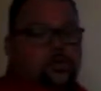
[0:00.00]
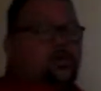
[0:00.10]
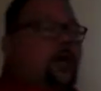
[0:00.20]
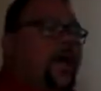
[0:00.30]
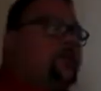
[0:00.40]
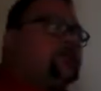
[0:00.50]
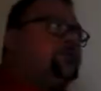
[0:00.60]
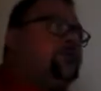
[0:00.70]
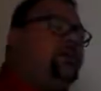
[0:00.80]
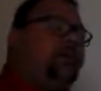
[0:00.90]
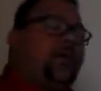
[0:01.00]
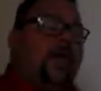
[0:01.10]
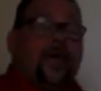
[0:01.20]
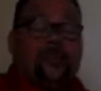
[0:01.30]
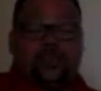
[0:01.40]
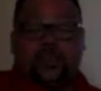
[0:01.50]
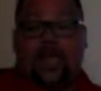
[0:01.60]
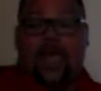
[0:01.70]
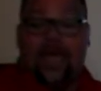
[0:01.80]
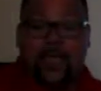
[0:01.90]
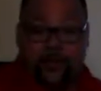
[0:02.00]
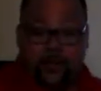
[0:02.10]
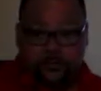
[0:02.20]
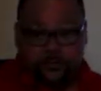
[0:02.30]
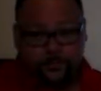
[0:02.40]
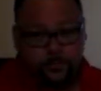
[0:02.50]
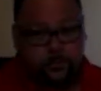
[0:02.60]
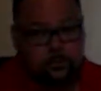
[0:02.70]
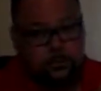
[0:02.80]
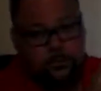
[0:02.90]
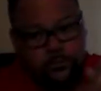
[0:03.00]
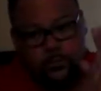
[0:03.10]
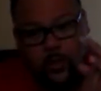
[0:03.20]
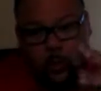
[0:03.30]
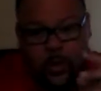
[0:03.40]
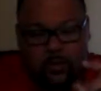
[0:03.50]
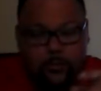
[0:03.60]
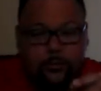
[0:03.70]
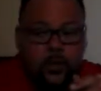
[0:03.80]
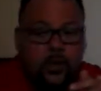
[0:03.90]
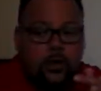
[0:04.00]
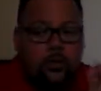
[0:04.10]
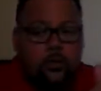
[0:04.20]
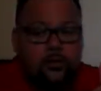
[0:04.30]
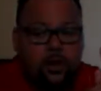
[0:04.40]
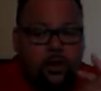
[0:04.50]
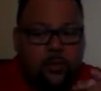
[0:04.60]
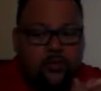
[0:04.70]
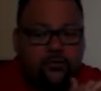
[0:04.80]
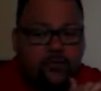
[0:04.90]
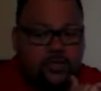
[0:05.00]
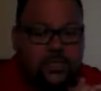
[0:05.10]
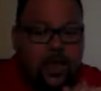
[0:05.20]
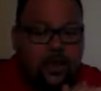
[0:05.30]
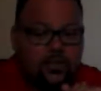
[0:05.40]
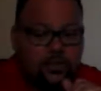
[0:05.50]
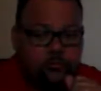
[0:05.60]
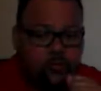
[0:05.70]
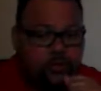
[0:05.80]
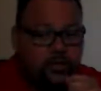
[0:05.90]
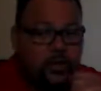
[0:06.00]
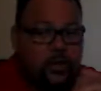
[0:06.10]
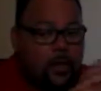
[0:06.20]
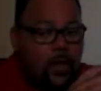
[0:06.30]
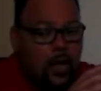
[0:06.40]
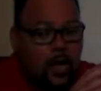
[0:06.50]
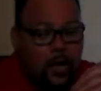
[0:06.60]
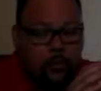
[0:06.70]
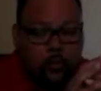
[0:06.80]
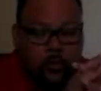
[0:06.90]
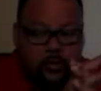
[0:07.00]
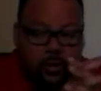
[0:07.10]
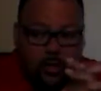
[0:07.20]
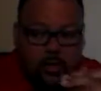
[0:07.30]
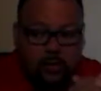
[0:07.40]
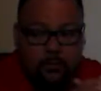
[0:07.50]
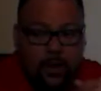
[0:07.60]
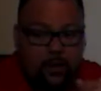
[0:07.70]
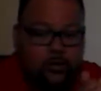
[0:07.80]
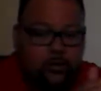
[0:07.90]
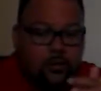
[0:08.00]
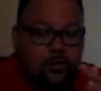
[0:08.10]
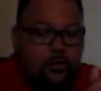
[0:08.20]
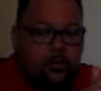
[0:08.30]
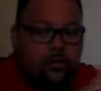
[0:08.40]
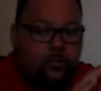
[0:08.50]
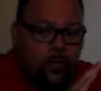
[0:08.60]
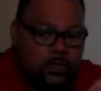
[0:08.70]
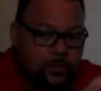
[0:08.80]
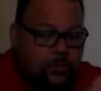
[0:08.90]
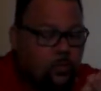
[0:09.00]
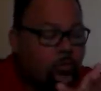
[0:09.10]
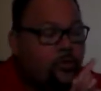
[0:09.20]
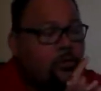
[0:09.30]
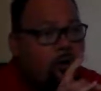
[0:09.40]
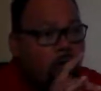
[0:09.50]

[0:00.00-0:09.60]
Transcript: So how does breathing actually happen? Well, when we talk about the physiology of breathing, we're talking about the respiratory and the